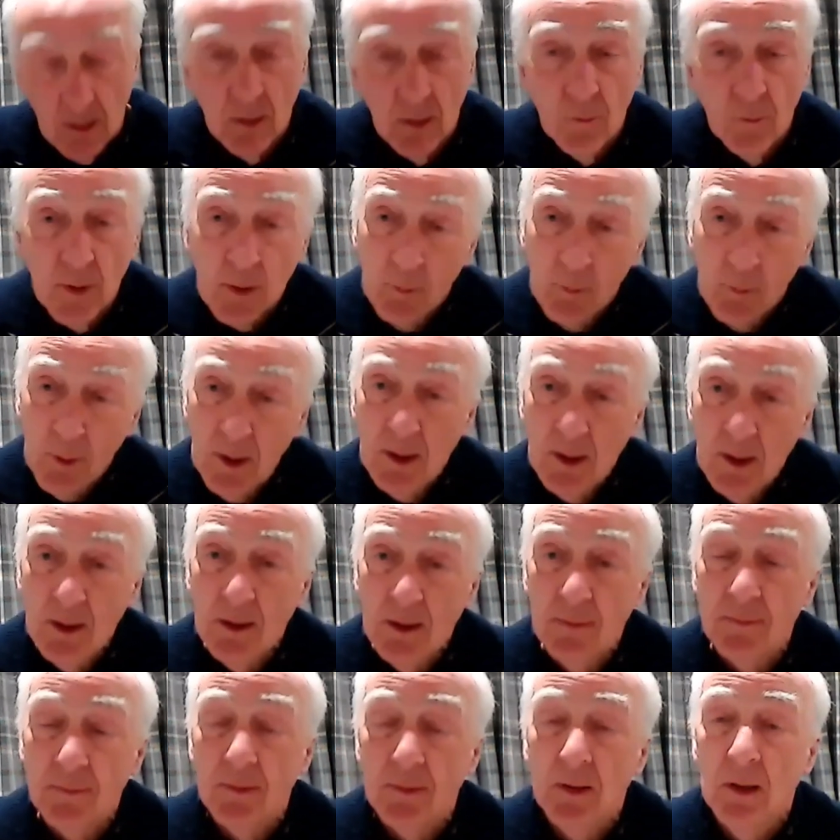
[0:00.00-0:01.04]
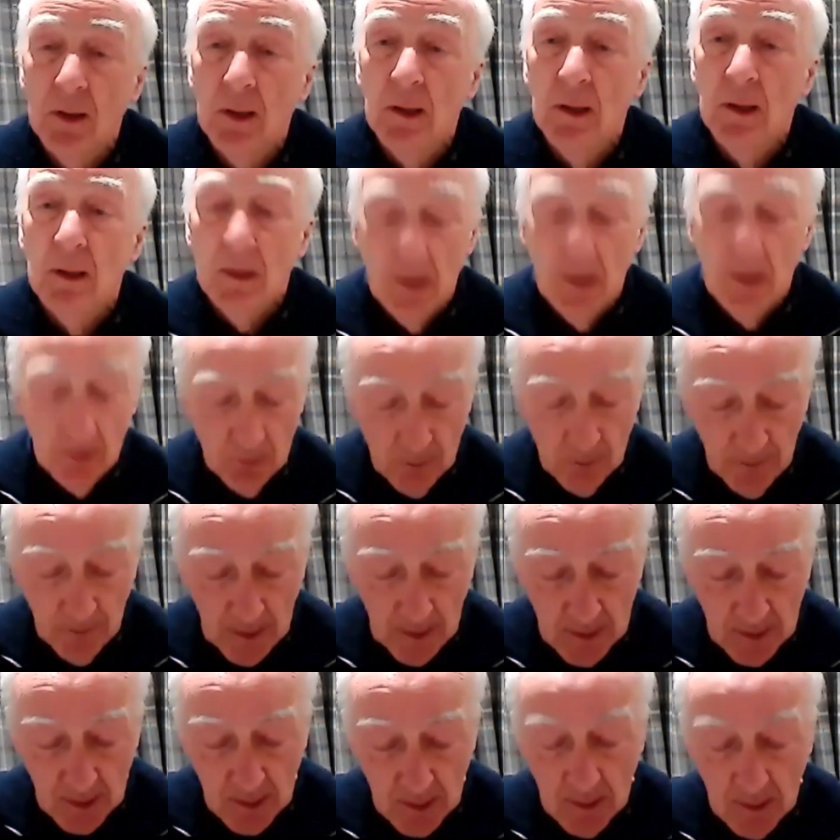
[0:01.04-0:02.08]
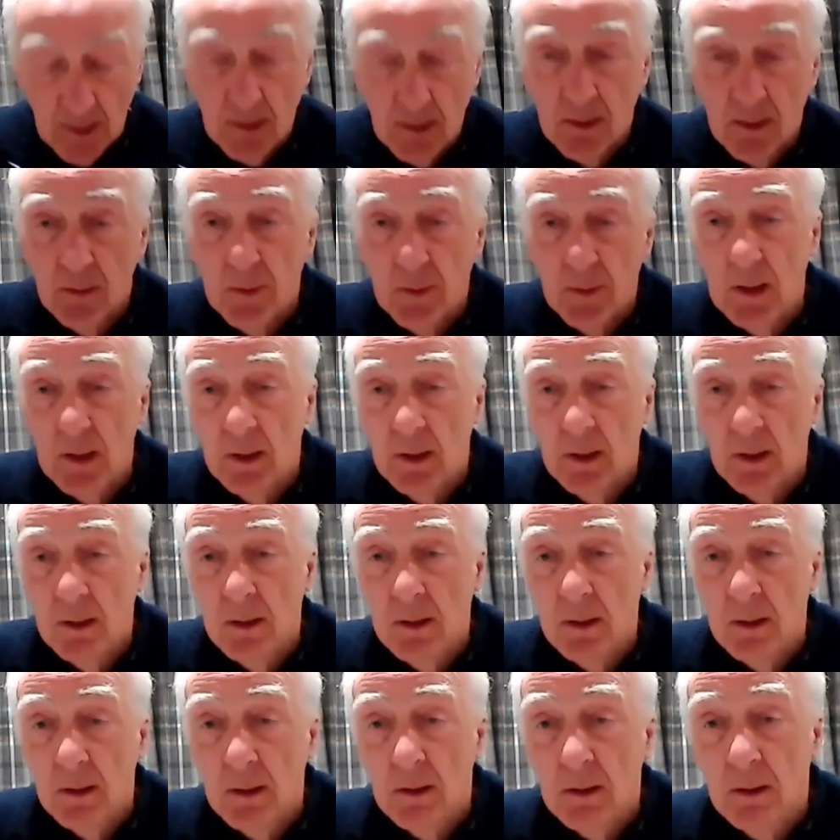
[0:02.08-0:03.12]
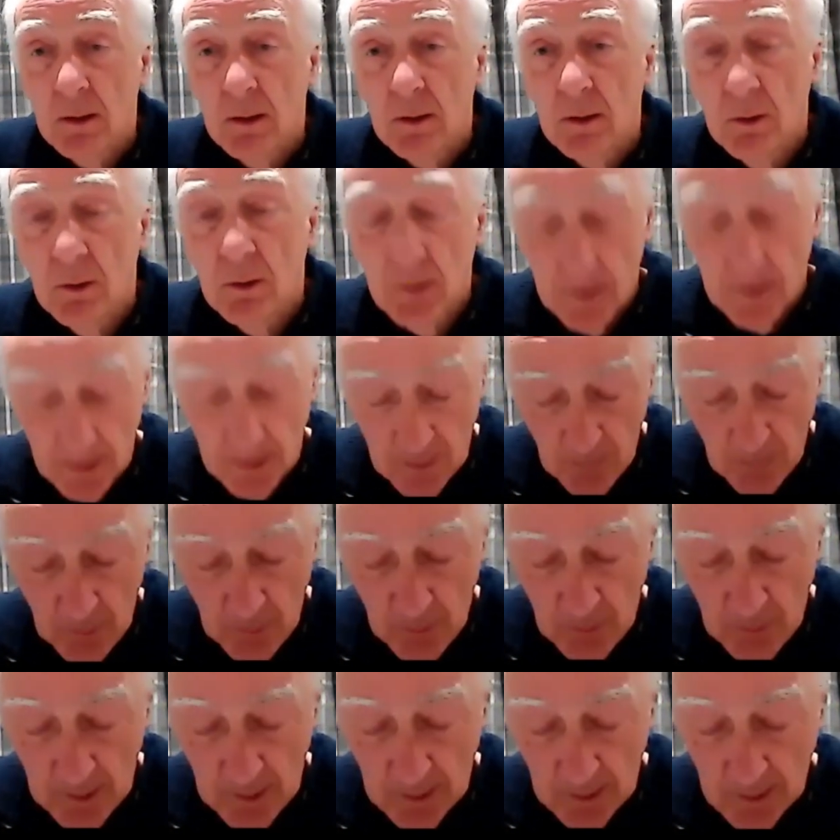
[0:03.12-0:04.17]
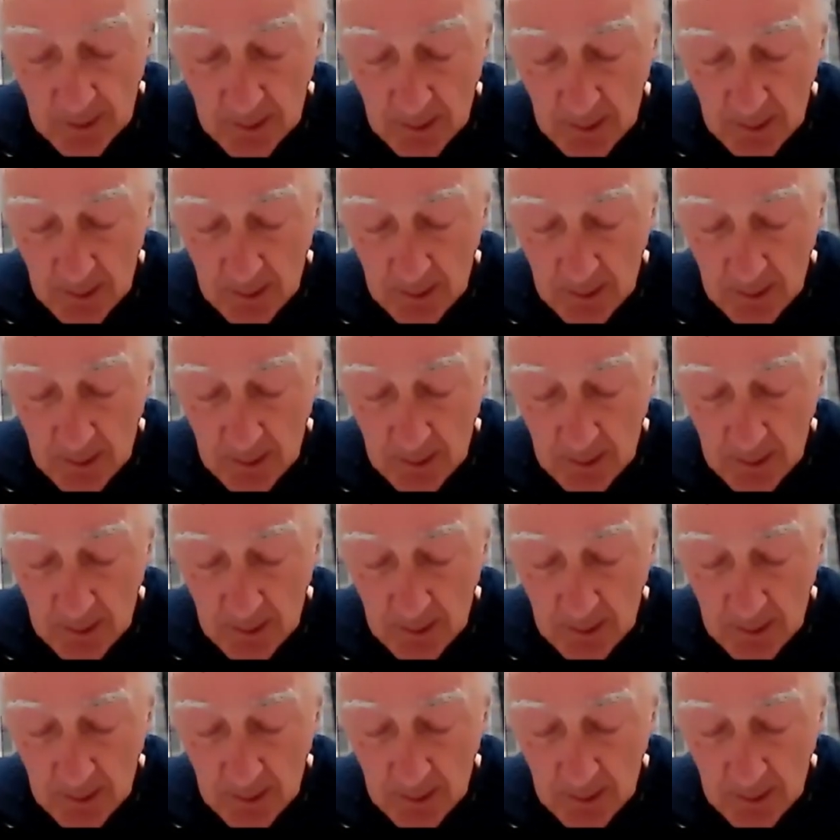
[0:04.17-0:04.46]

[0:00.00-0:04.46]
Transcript: And whether we have a dramatic testimony or a simple one,